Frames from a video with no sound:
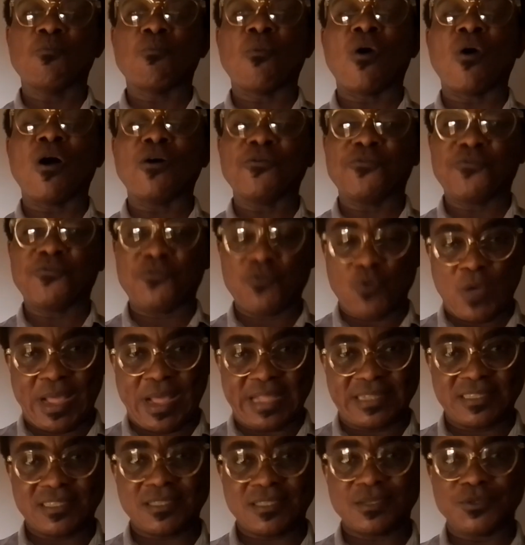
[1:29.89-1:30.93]
more
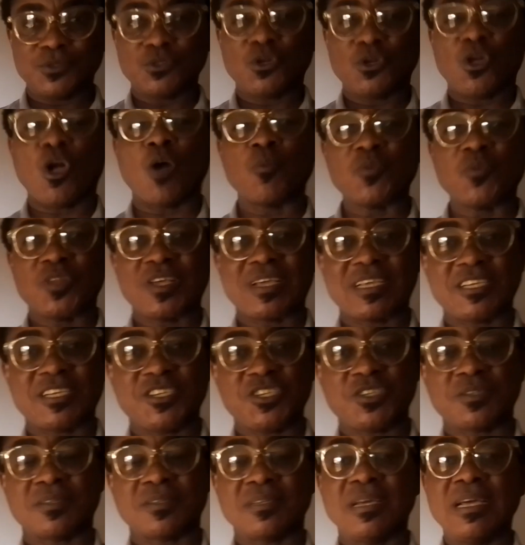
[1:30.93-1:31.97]
fluent
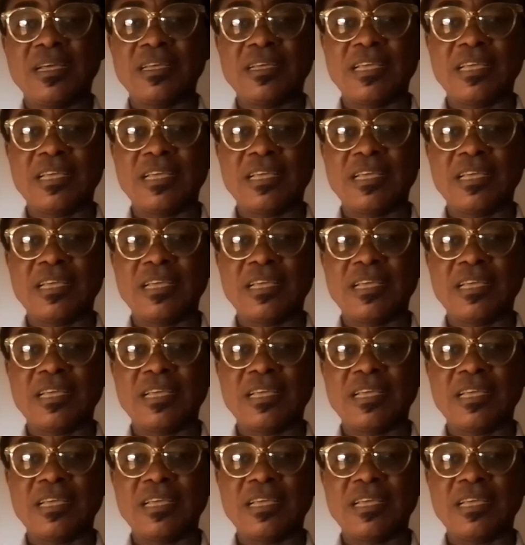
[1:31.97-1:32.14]
communication